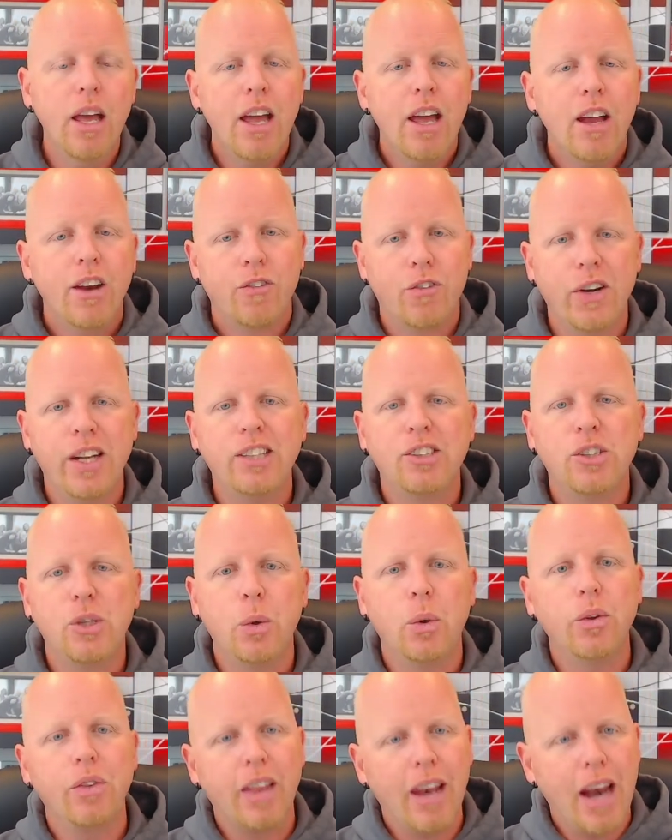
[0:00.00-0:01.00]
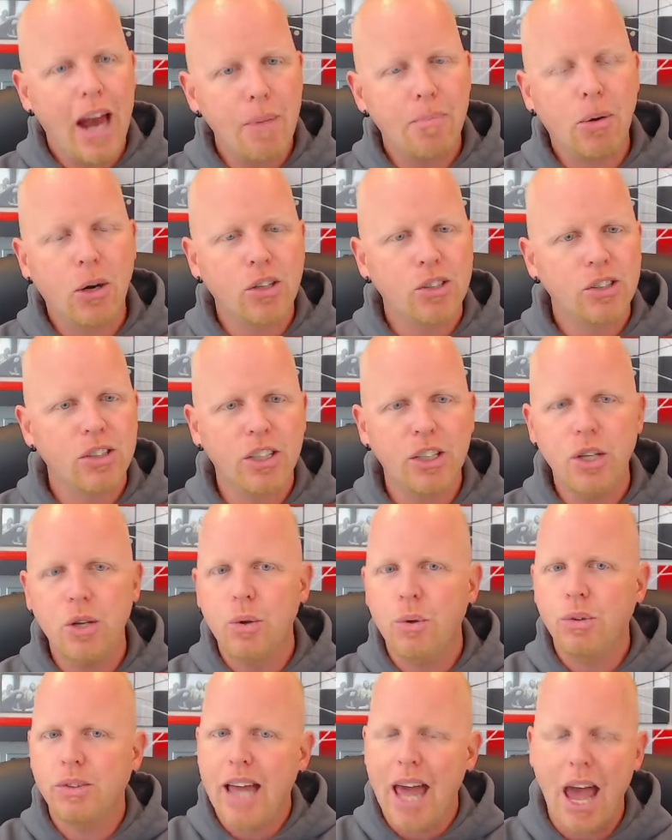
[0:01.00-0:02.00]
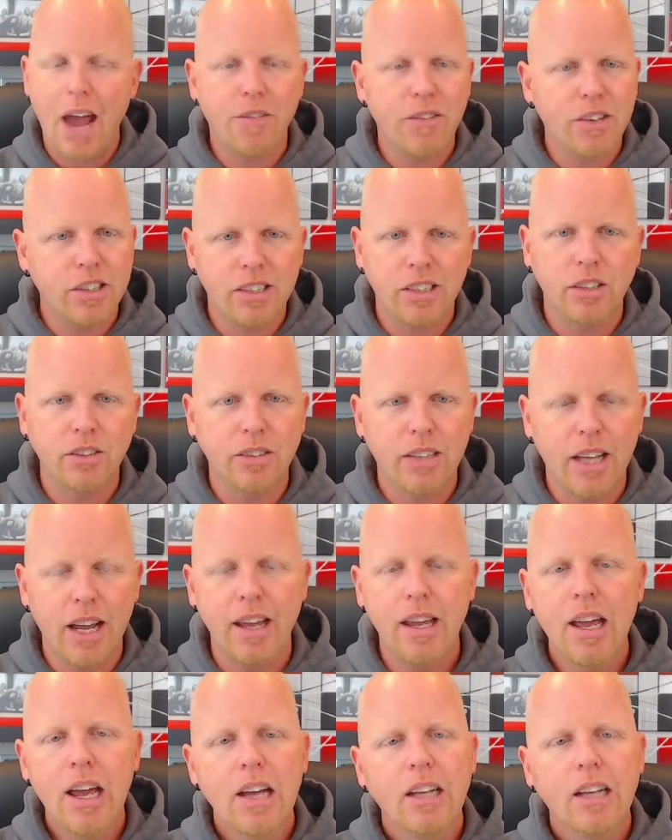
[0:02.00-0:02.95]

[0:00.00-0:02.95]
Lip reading: free tool that I personally use every single day